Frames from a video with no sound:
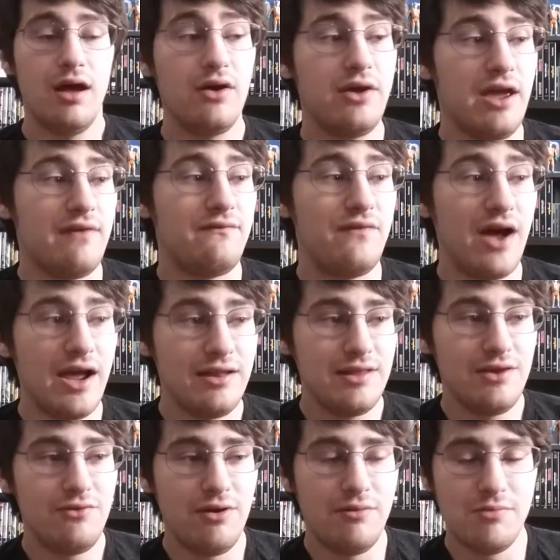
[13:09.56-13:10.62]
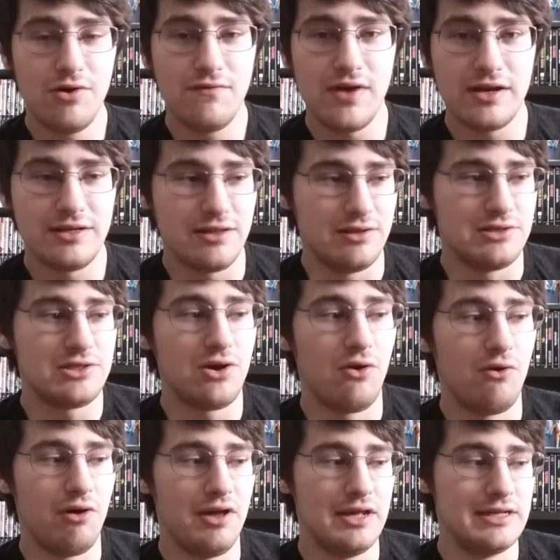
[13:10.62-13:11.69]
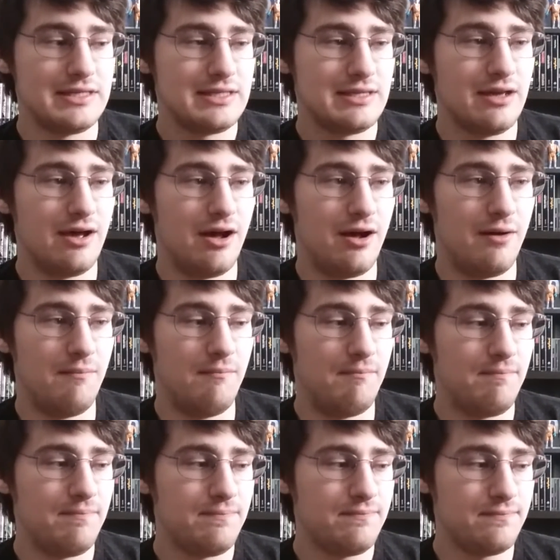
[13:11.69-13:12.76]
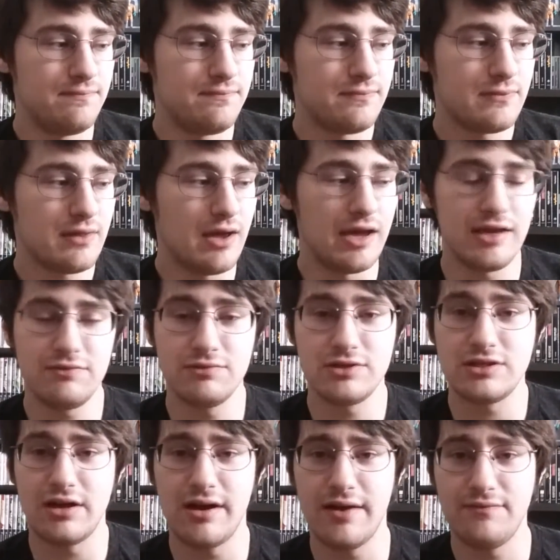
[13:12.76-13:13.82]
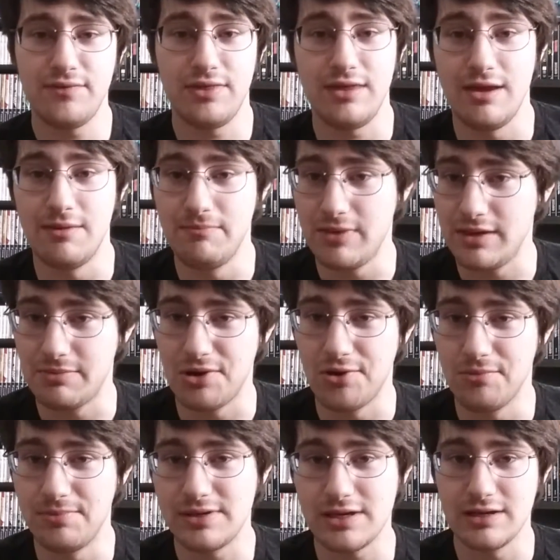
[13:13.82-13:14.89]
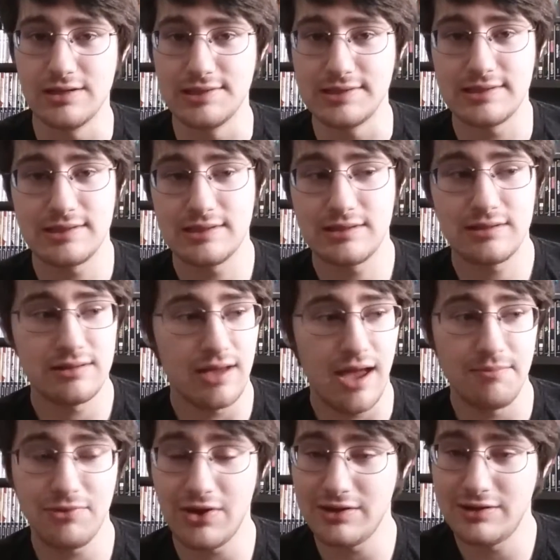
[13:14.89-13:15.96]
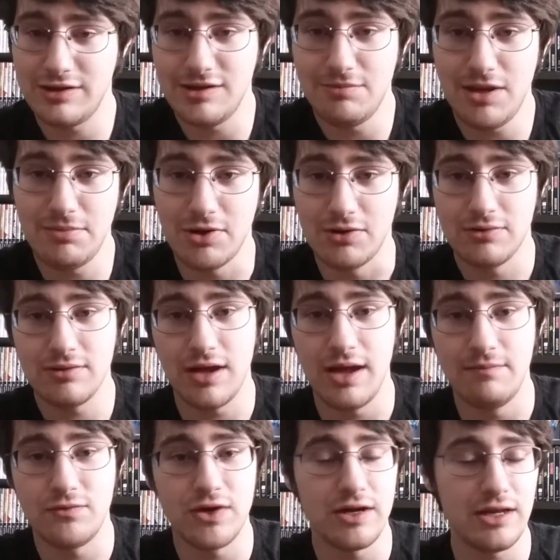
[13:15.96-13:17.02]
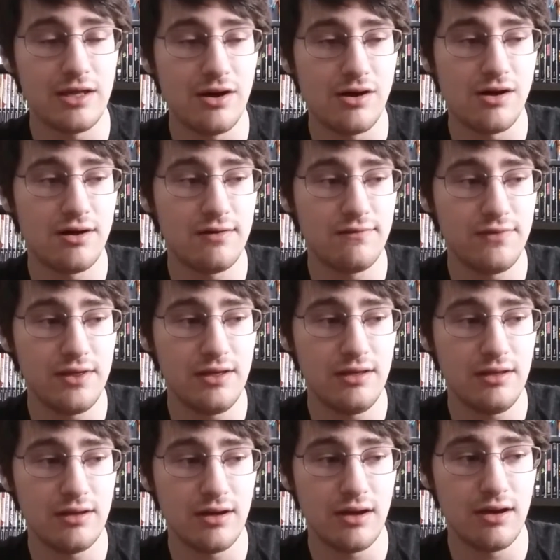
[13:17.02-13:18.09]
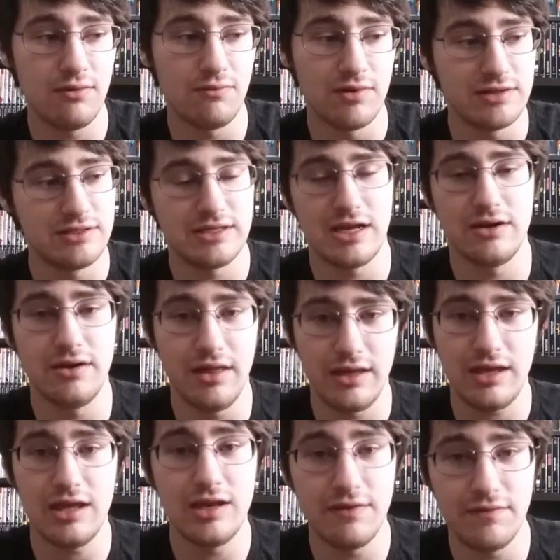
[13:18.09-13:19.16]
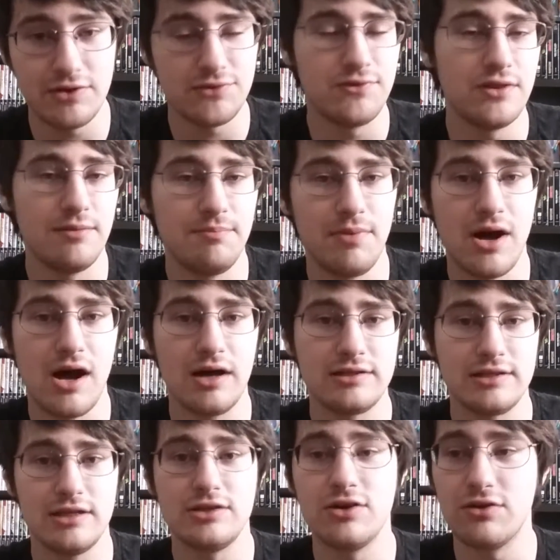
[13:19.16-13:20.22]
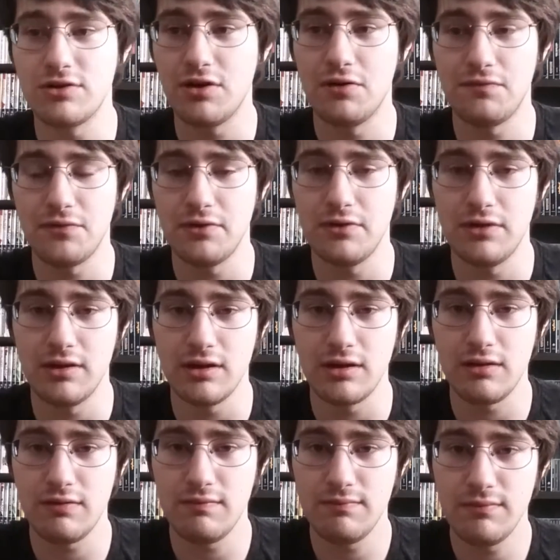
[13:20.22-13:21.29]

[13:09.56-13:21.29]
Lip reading: Okay, finally we move on to the toys. I guess we'll start off with the amiibo, because I'm collecting amiibo. I'm trying to get all of the ones that are like individual in the box. I don't go for the,